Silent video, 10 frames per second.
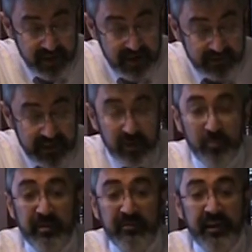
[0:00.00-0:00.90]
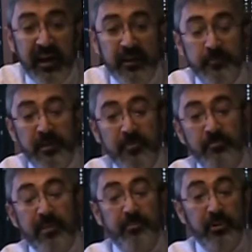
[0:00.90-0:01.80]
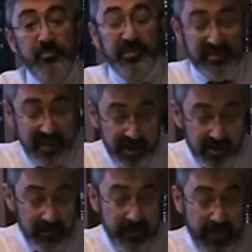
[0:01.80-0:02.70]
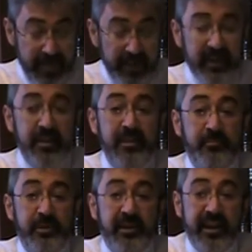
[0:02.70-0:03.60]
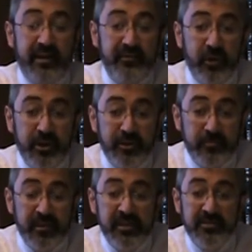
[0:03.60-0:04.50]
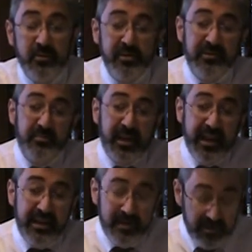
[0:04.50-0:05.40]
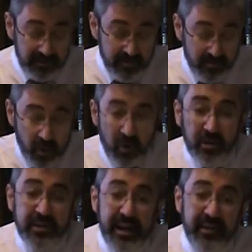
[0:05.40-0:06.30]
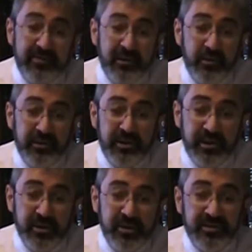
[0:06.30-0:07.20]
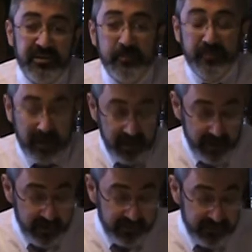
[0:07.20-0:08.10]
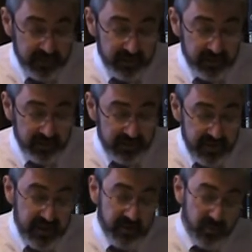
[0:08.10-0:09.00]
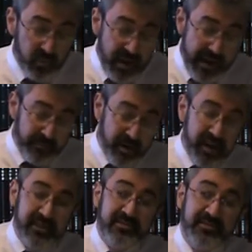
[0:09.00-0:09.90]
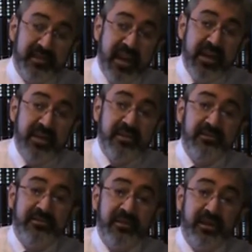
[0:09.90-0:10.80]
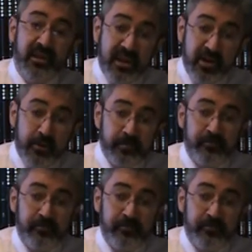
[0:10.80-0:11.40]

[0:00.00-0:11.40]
halalu bilvad. My purpose here in Pirkei Avot is to explain the moral and ethical teachings of the rabbi's sayings here.